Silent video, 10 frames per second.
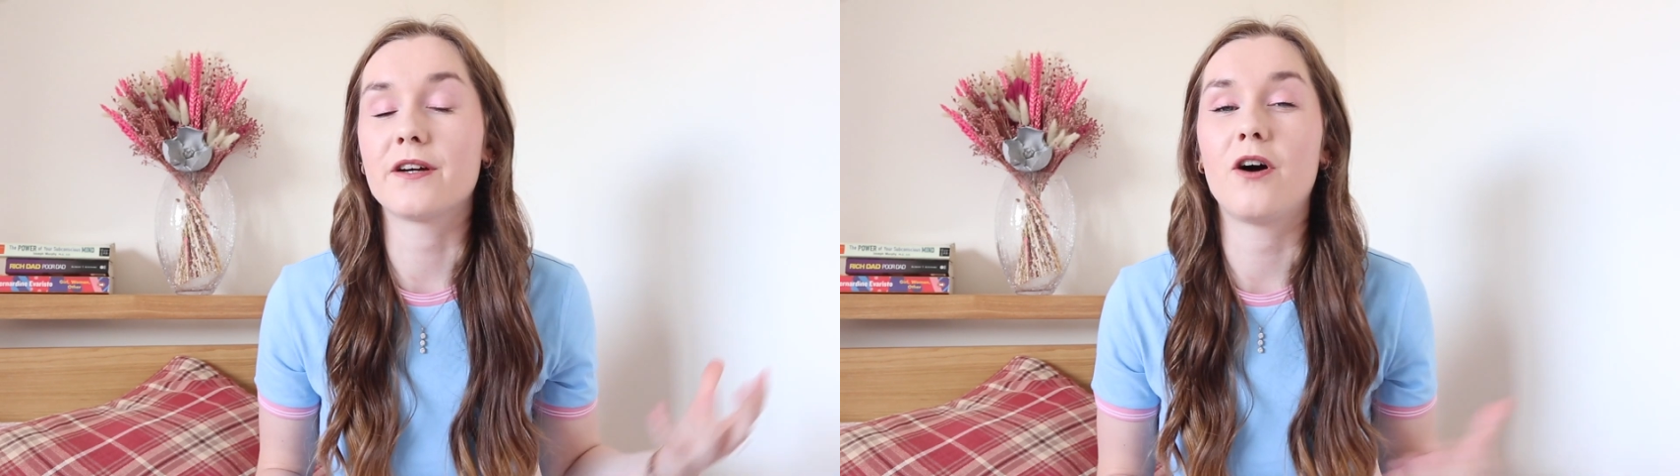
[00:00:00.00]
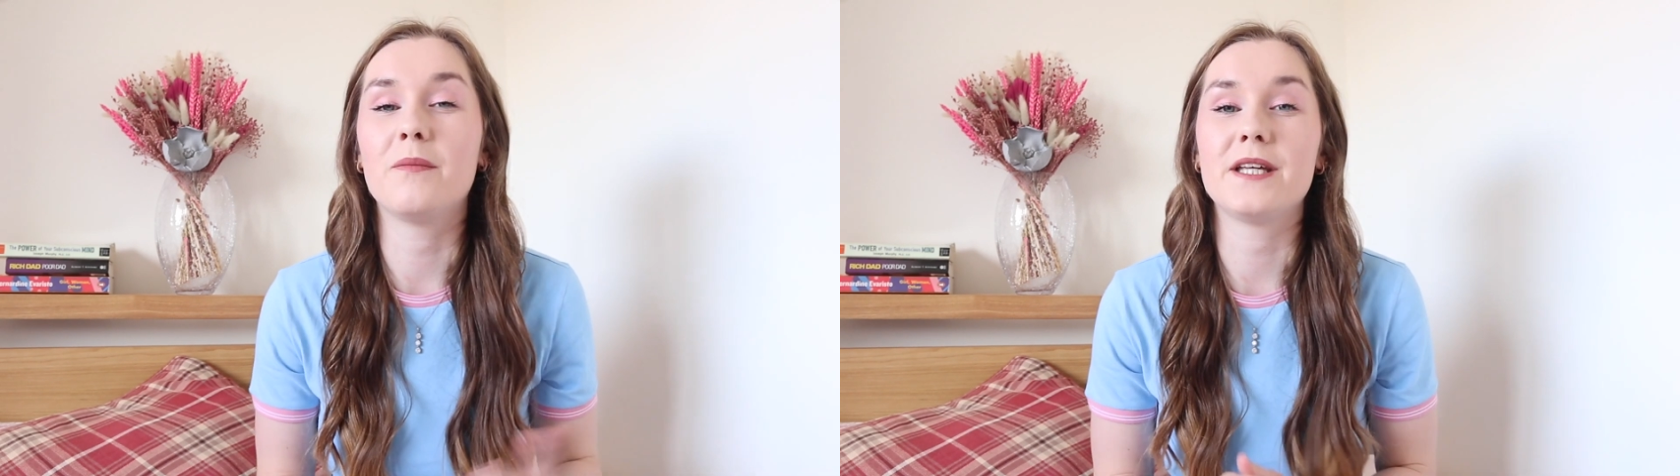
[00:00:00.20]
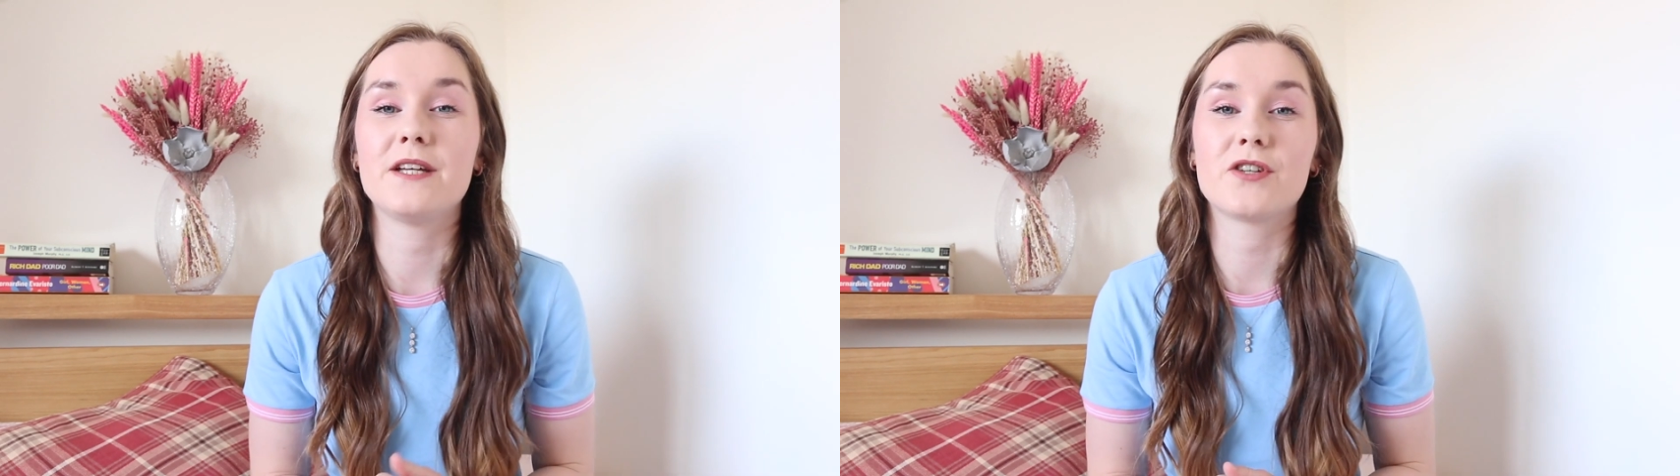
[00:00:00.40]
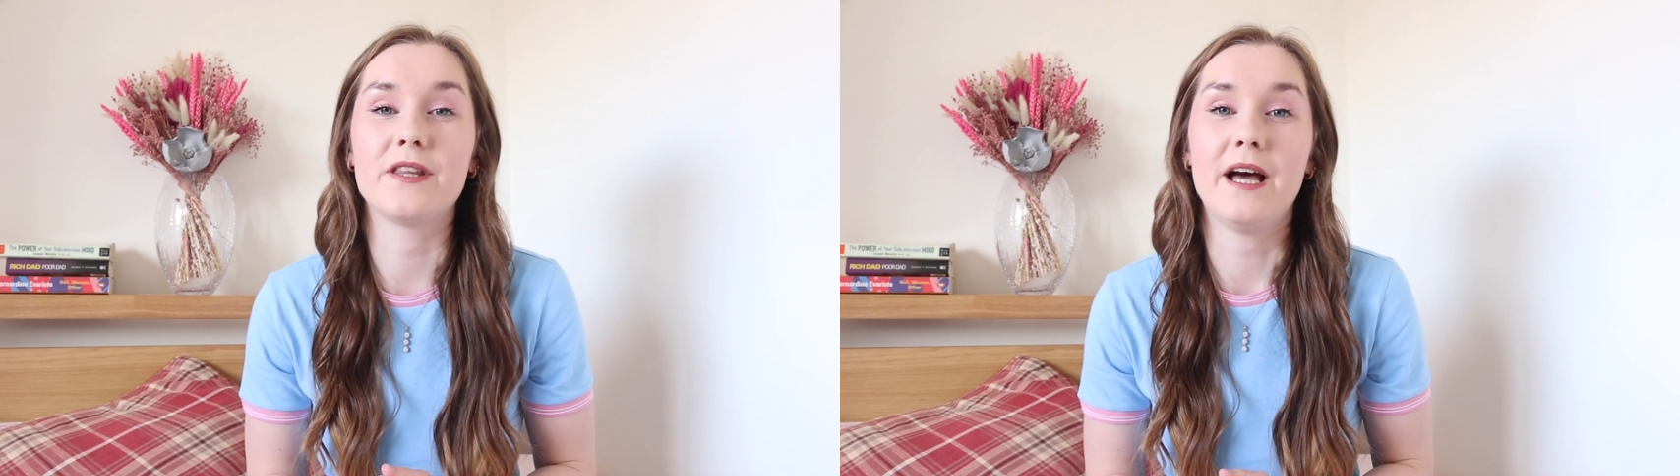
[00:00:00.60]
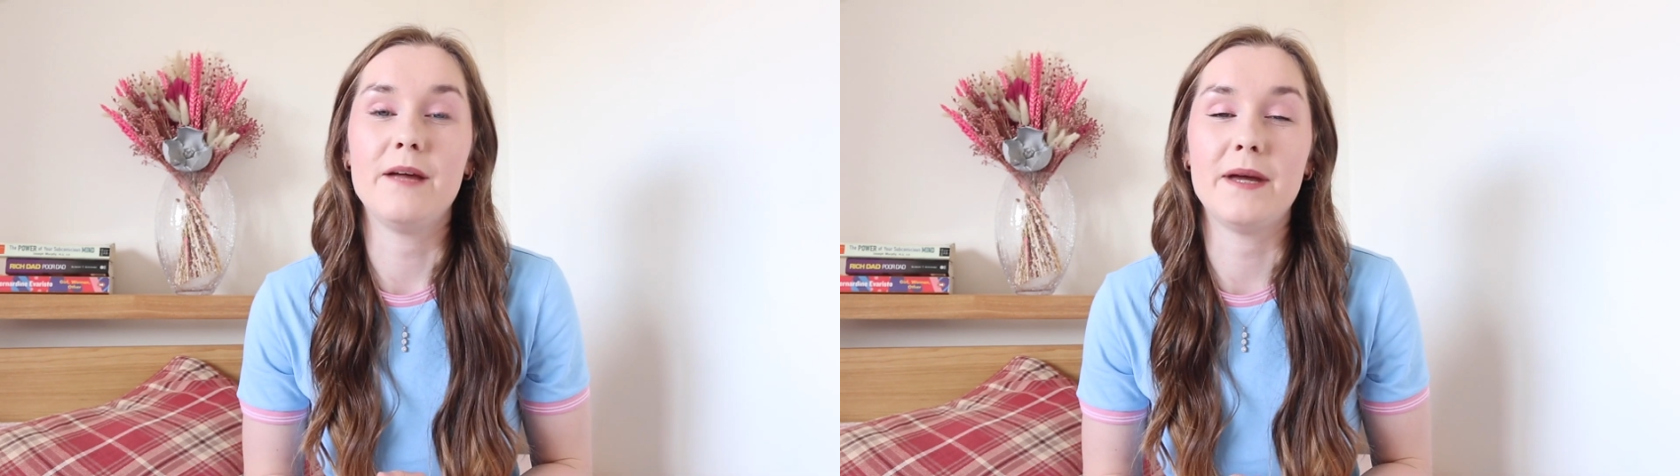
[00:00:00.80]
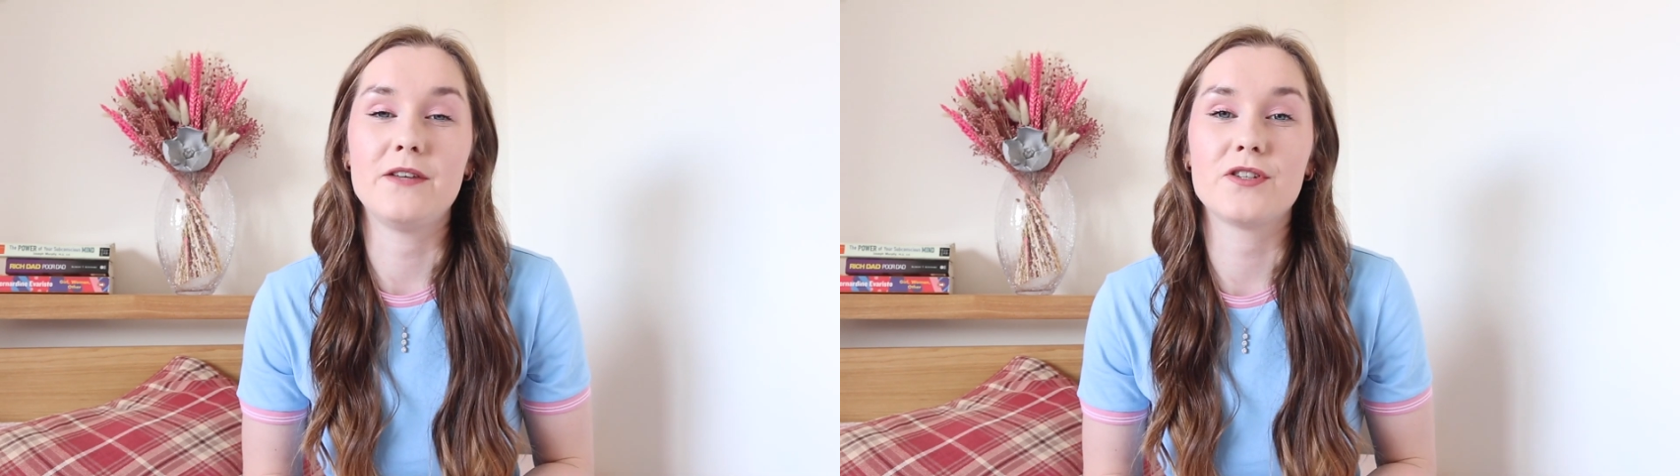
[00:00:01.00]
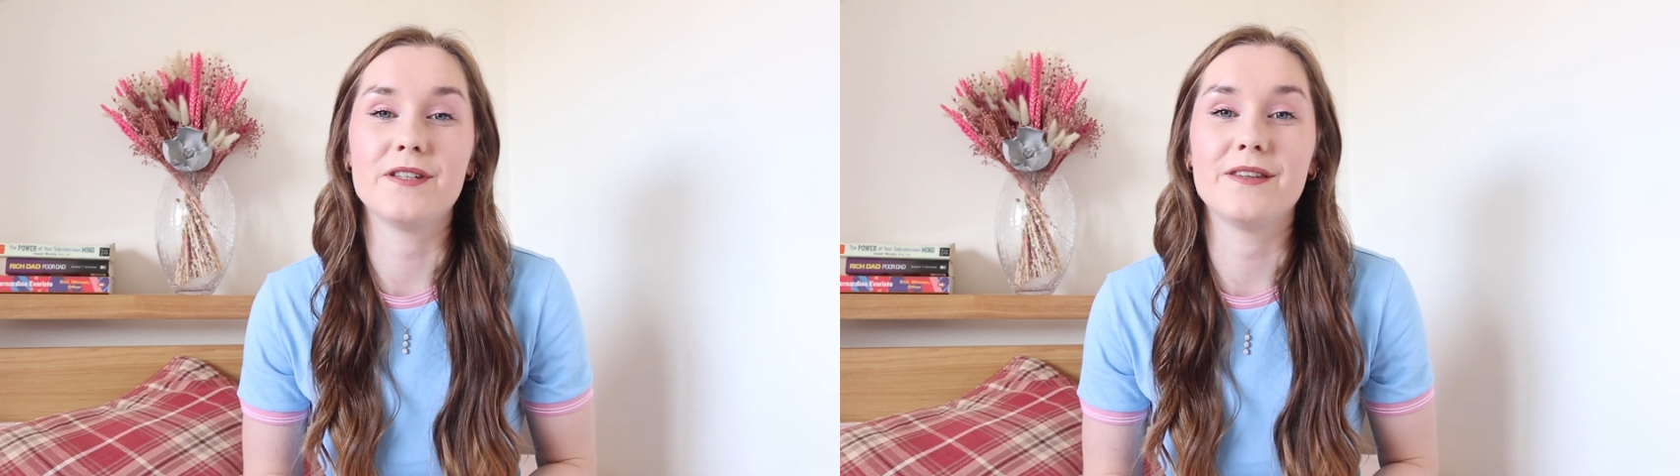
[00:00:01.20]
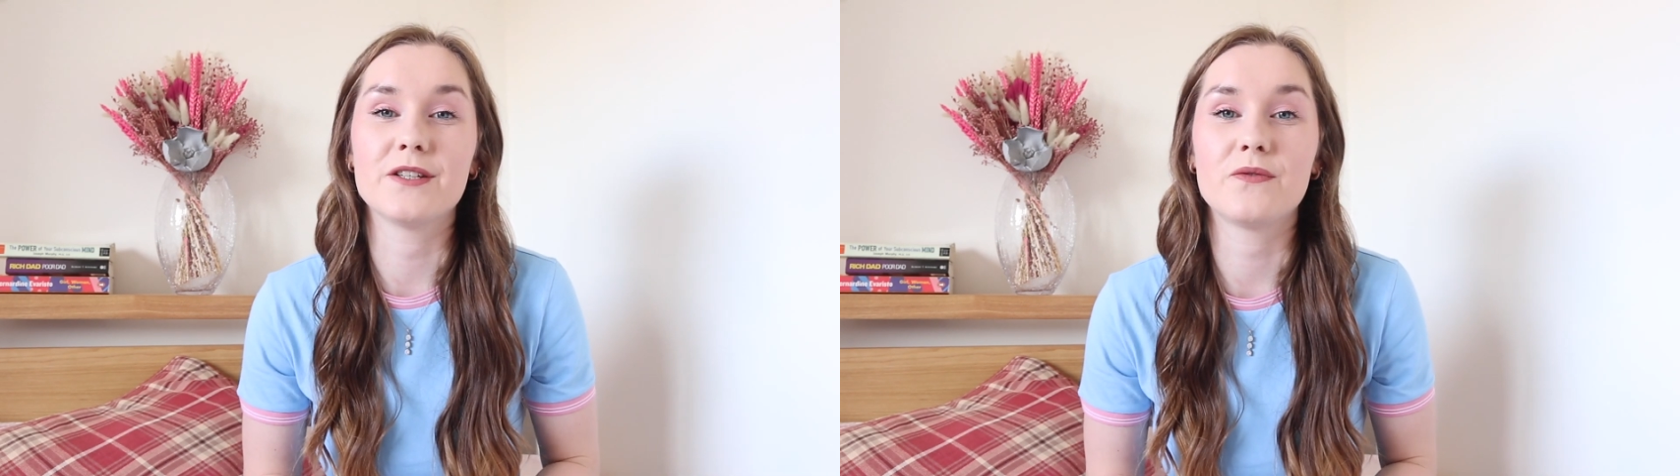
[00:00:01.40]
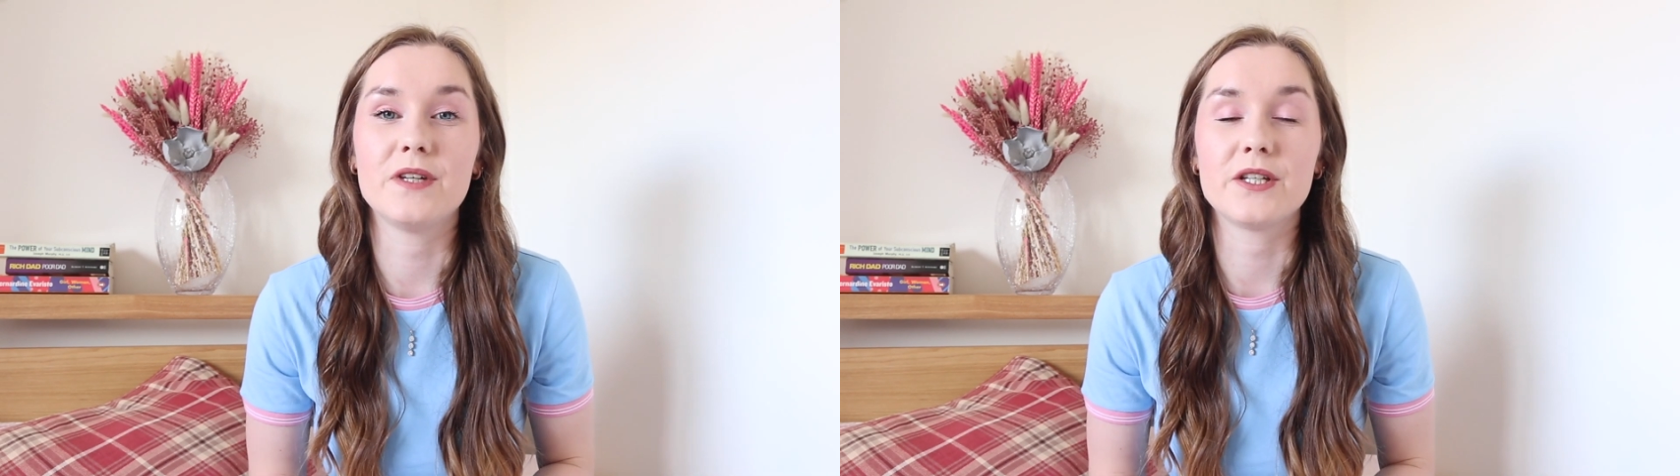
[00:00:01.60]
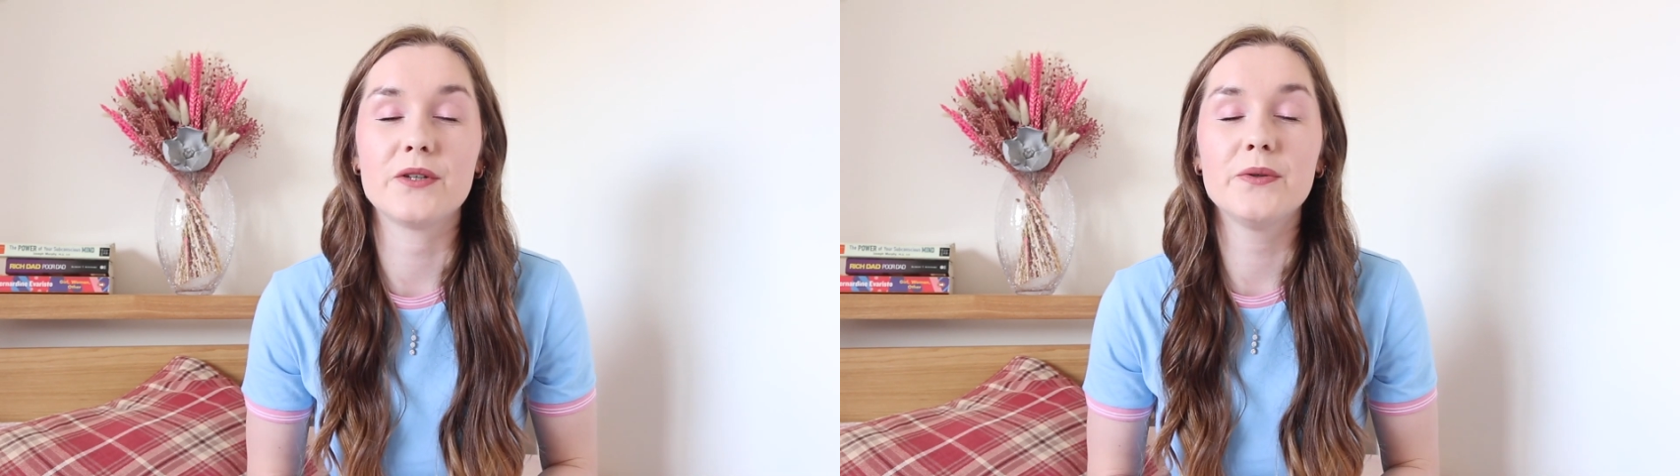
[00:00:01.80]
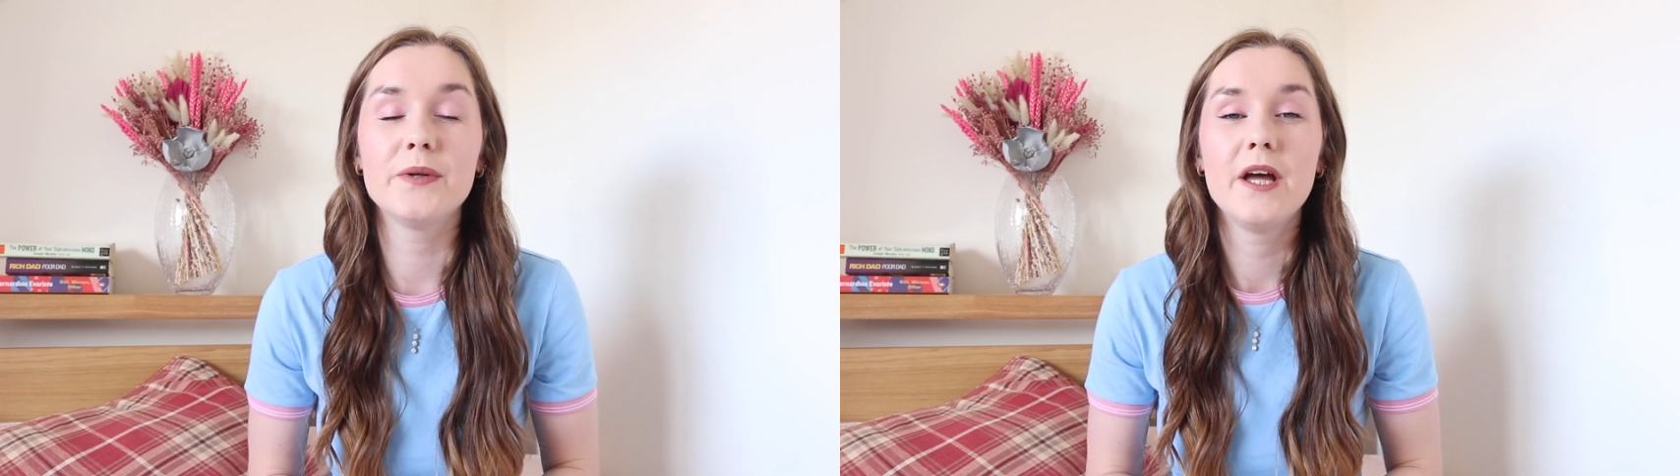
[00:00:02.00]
accommodation that I mentioned in this video.